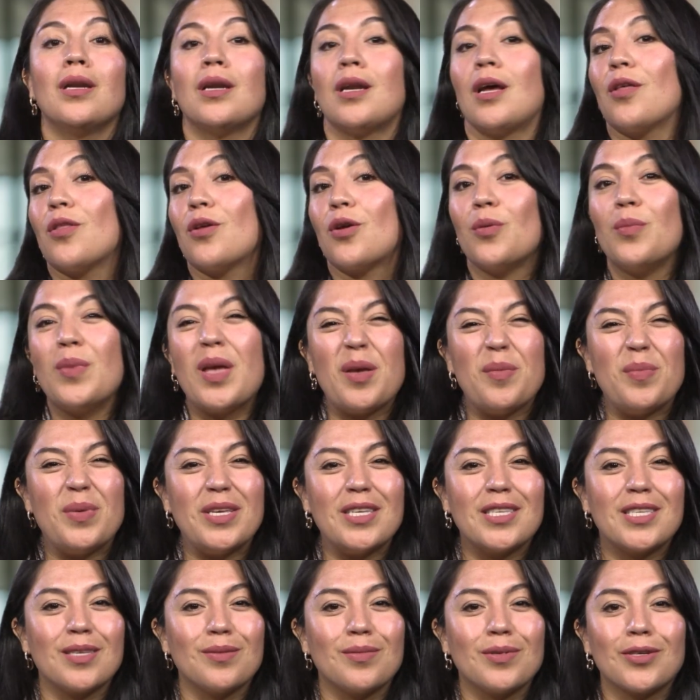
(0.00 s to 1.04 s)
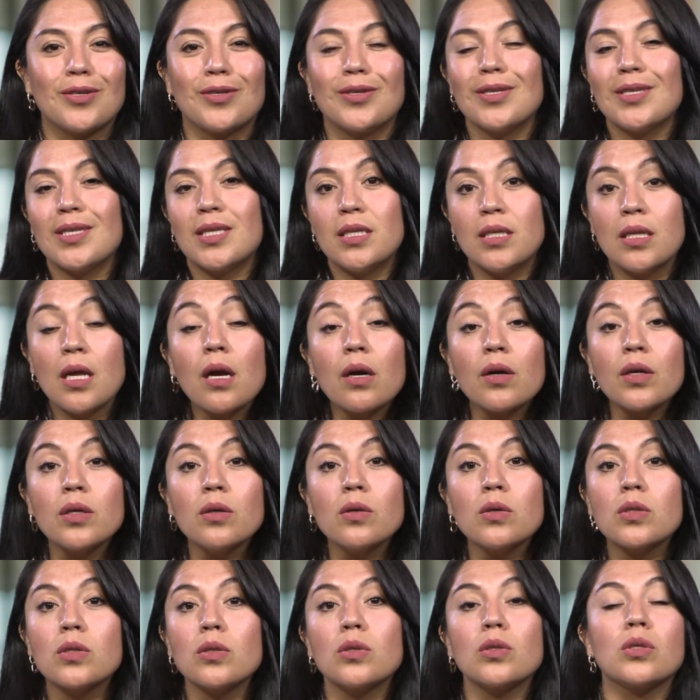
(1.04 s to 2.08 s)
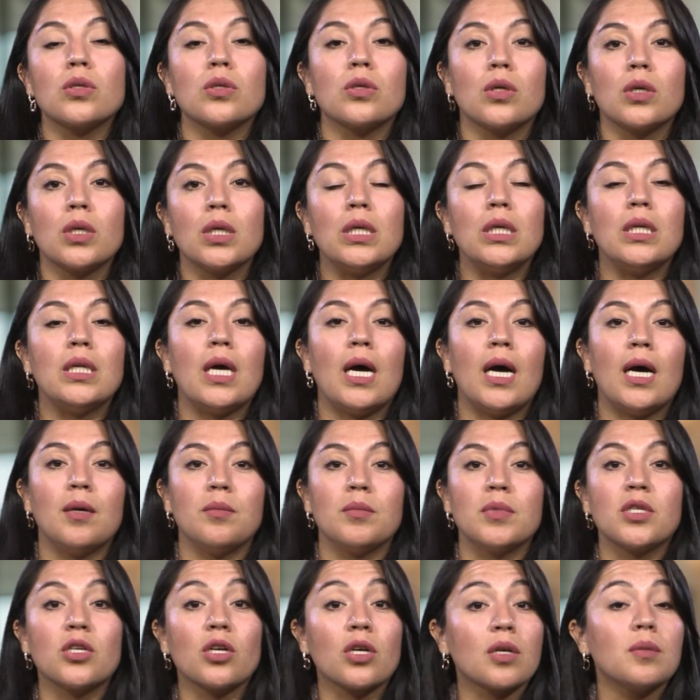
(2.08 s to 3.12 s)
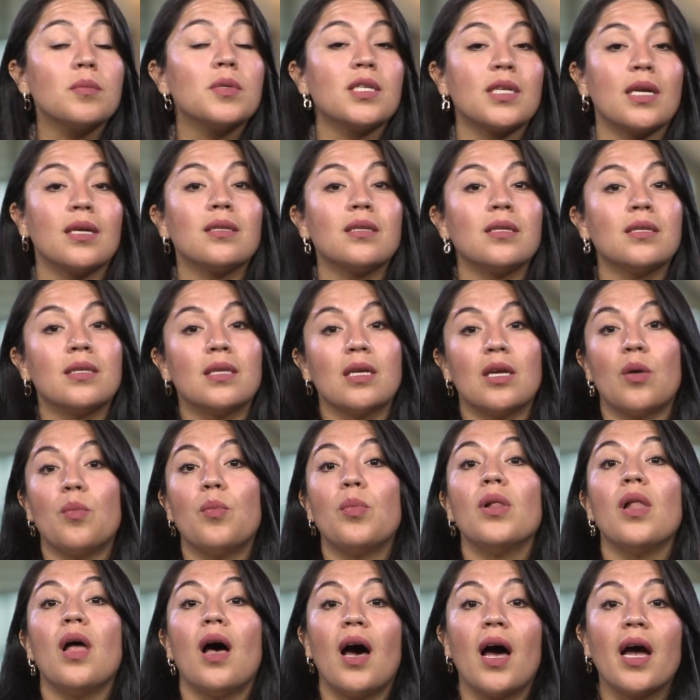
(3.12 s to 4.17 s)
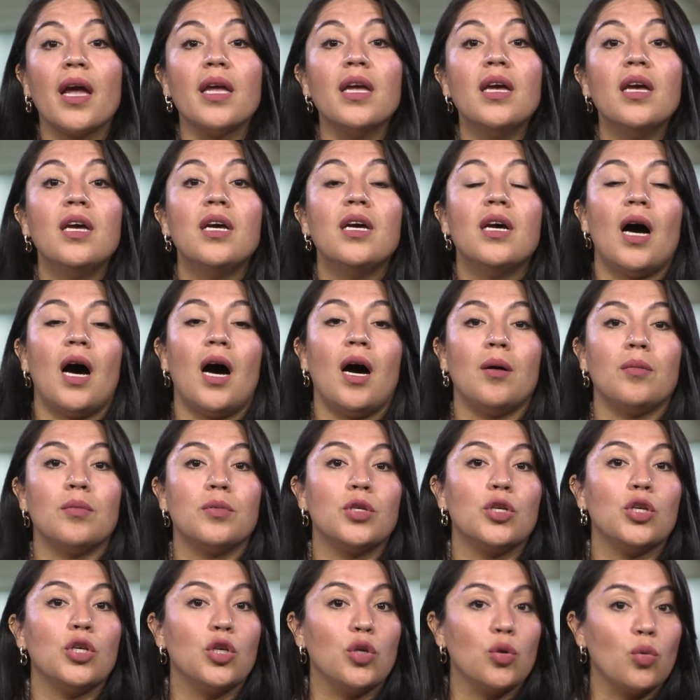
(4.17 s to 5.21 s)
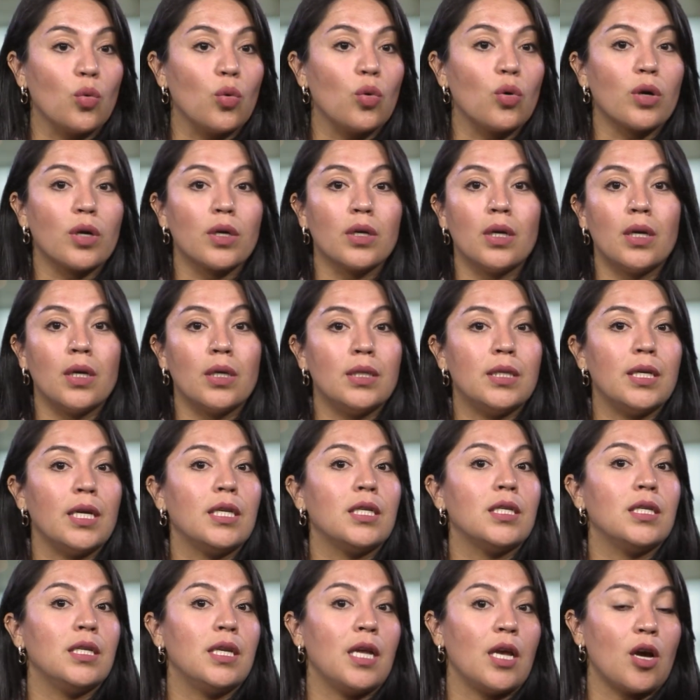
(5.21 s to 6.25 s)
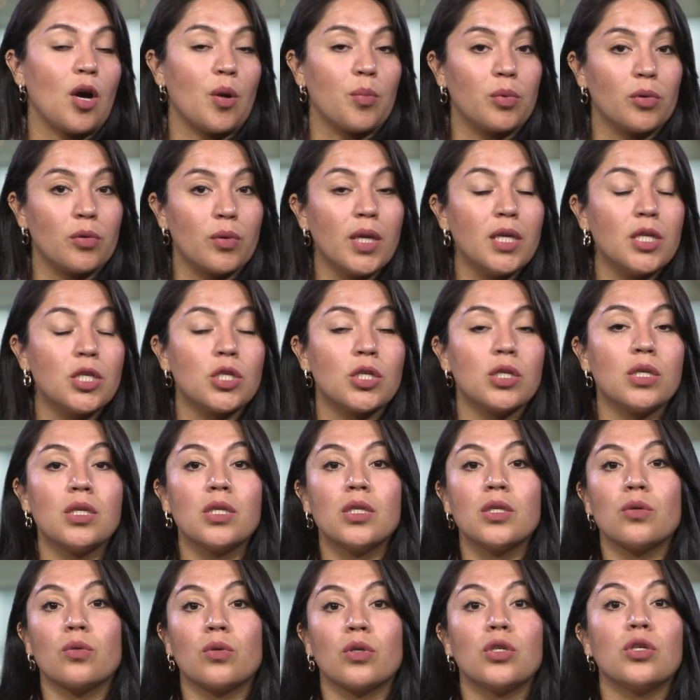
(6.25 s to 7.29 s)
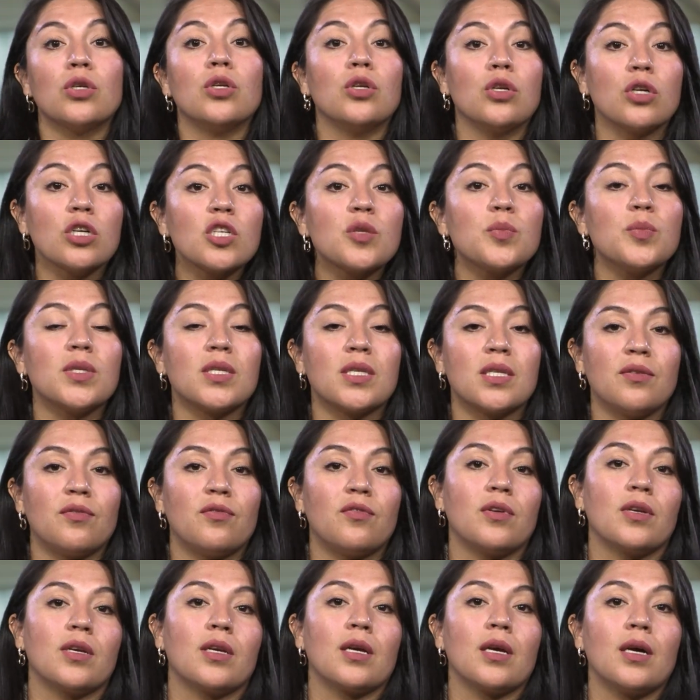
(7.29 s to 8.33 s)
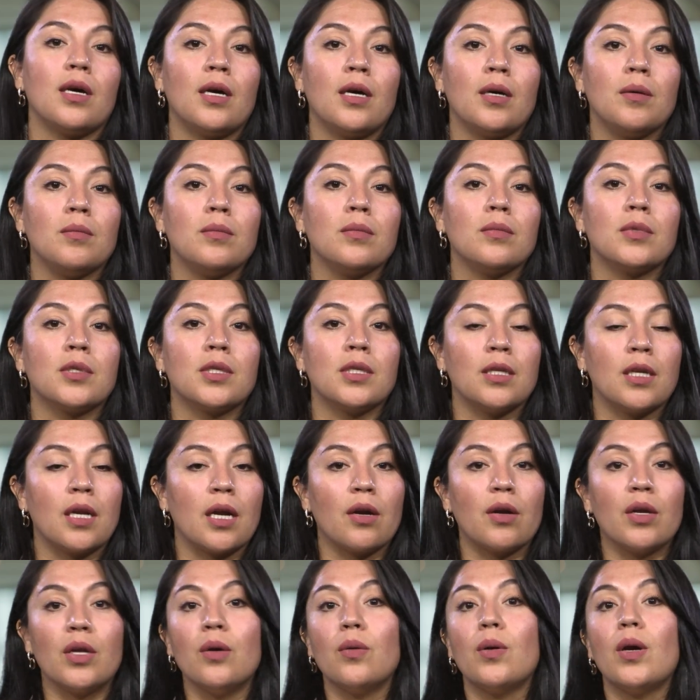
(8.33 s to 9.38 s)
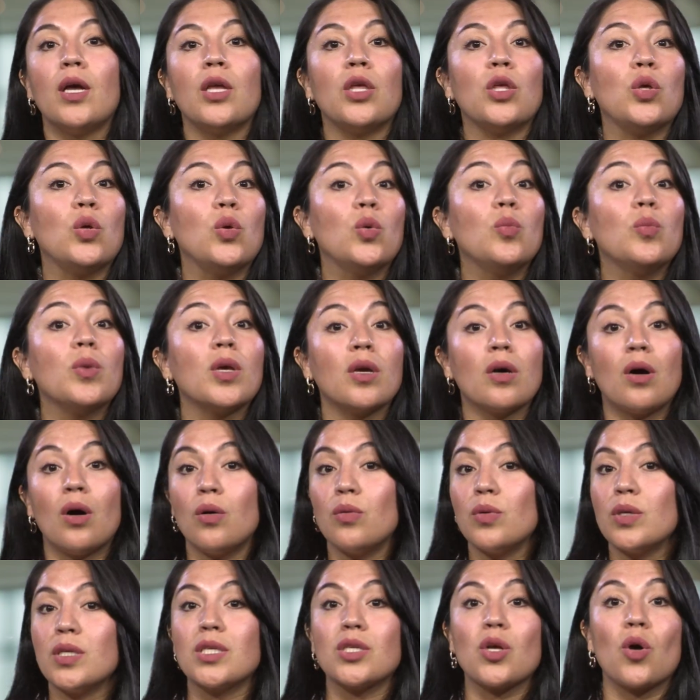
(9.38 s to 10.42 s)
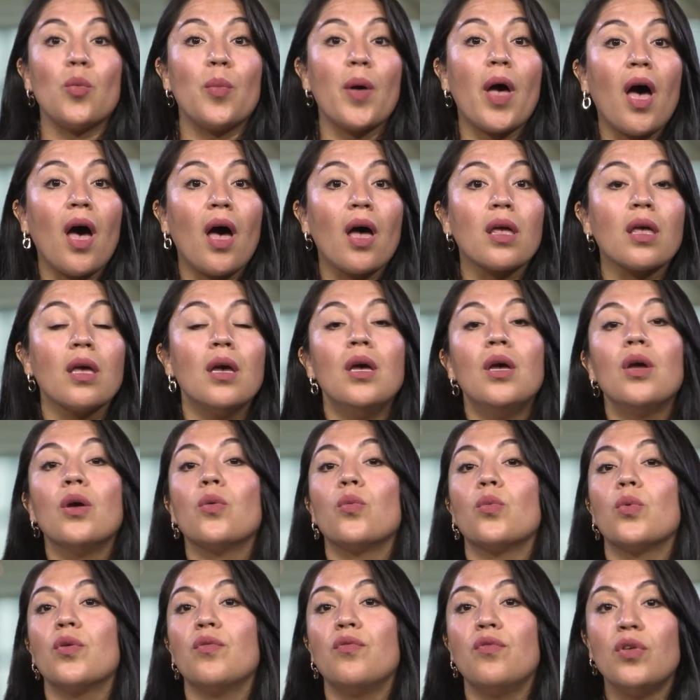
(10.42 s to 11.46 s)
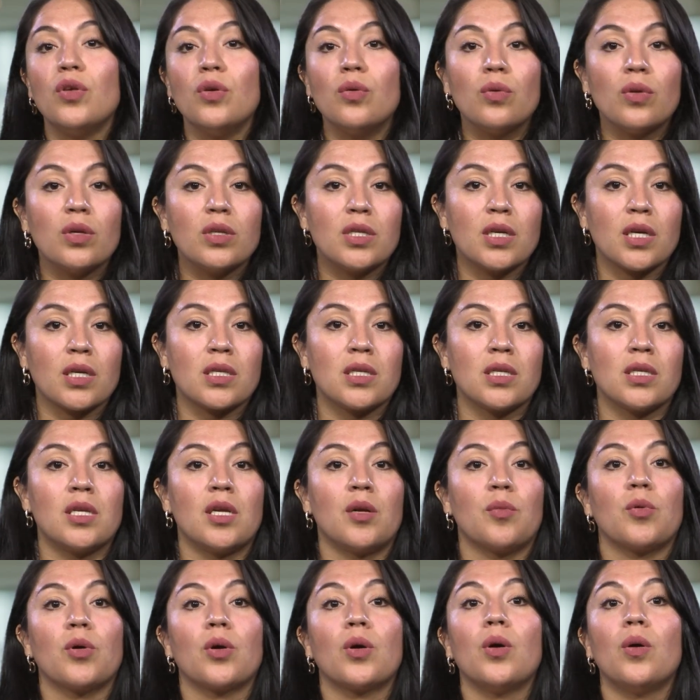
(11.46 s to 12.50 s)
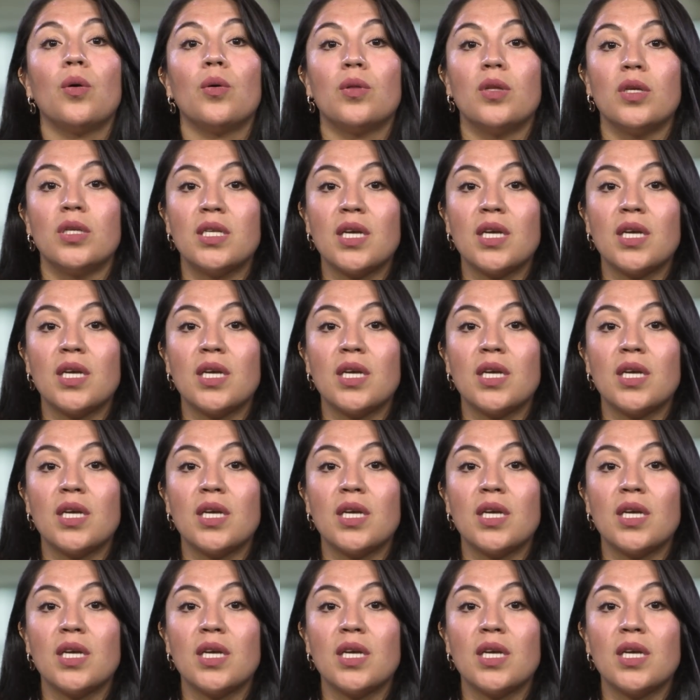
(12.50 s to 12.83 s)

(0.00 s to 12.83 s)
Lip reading: Now, there may be some certain scenarios or certain circumstances that apply to your day-to-day operations or to your specific scenario, and you may always go back, review the Texas Labor Code, the